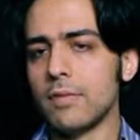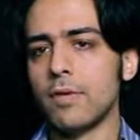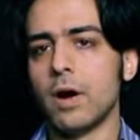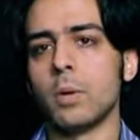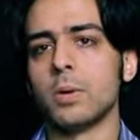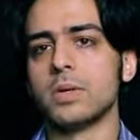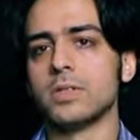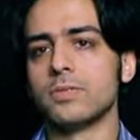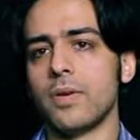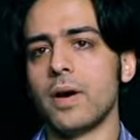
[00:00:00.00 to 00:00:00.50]

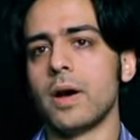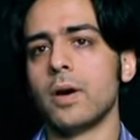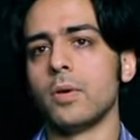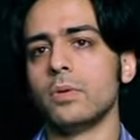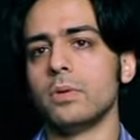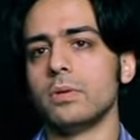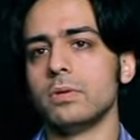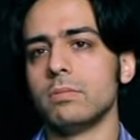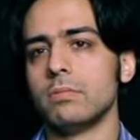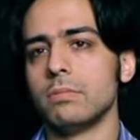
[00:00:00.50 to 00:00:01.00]
always
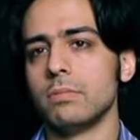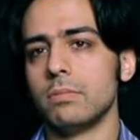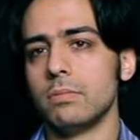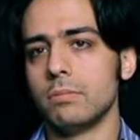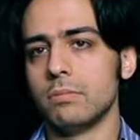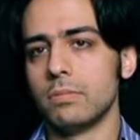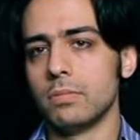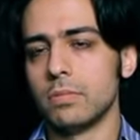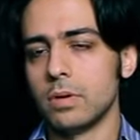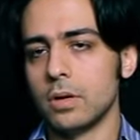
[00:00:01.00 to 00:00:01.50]
found
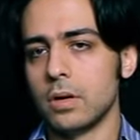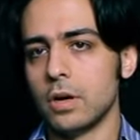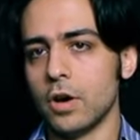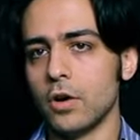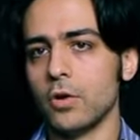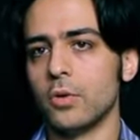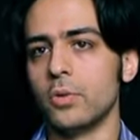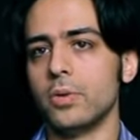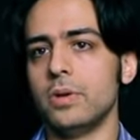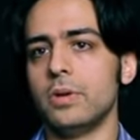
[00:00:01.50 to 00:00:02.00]

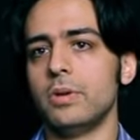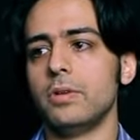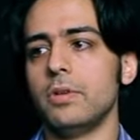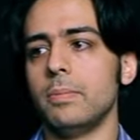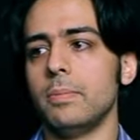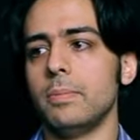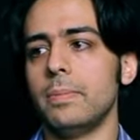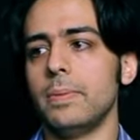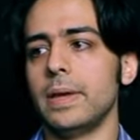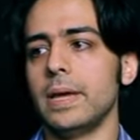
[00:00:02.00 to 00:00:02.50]
code to
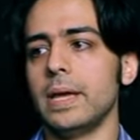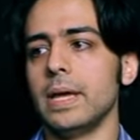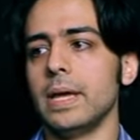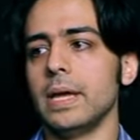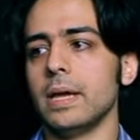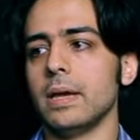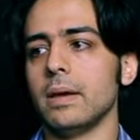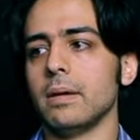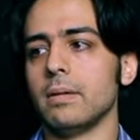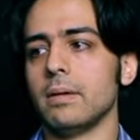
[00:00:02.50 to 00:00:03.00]

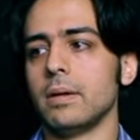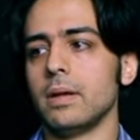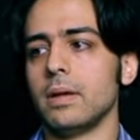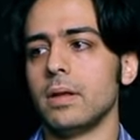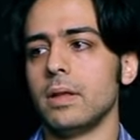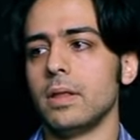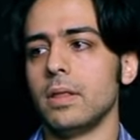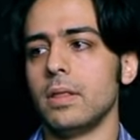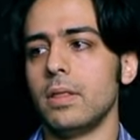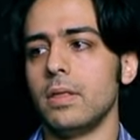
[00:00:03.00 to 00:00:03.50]
be
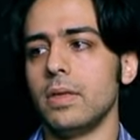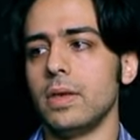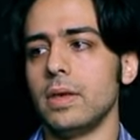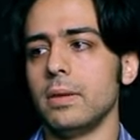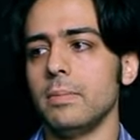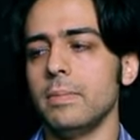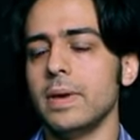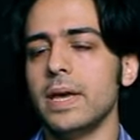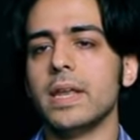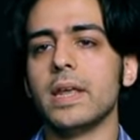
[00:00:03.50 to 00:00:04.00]
the
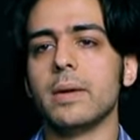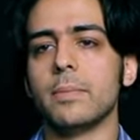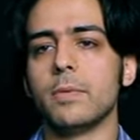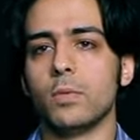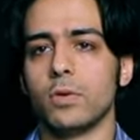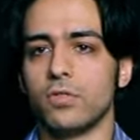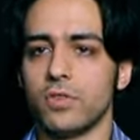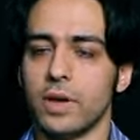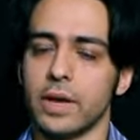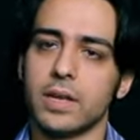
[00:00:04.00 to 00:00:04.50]
medium in
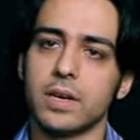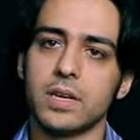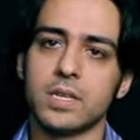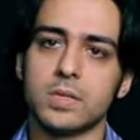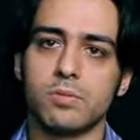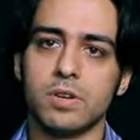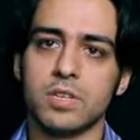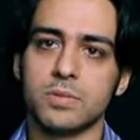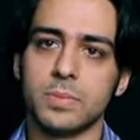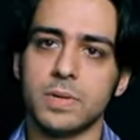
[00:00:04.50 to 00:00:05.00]
which I can express